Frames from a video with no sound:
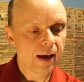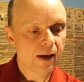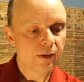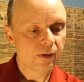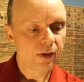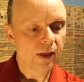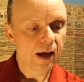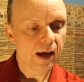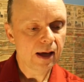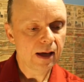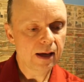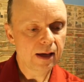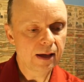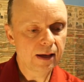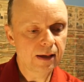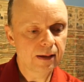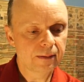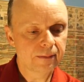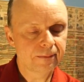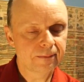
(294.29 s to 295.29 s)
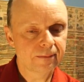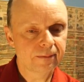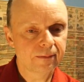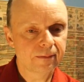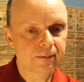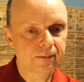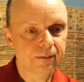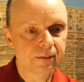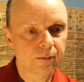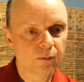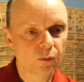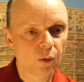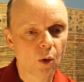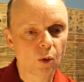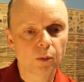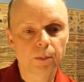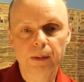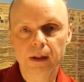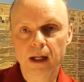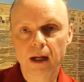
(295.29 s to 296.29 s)
they
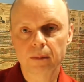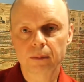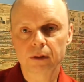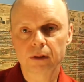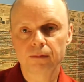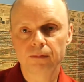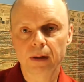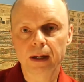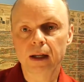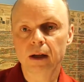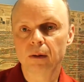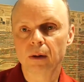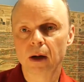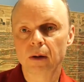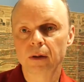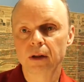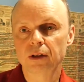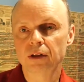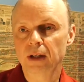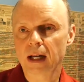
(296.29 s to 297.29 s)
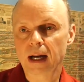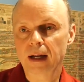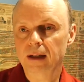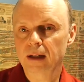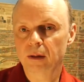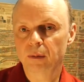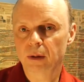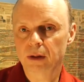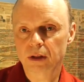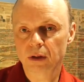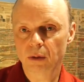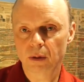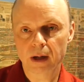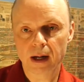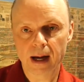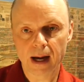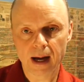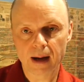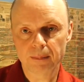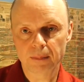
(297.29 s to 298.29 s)
won't be able to figure out exactly what's going
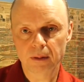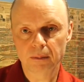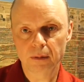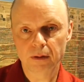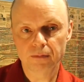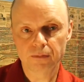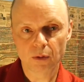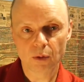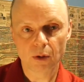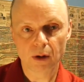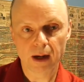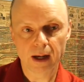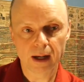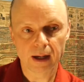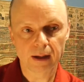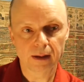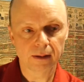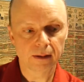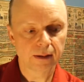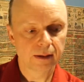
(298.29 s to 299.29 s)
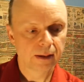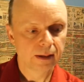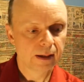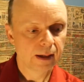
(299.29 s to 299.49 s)
to happen beforehand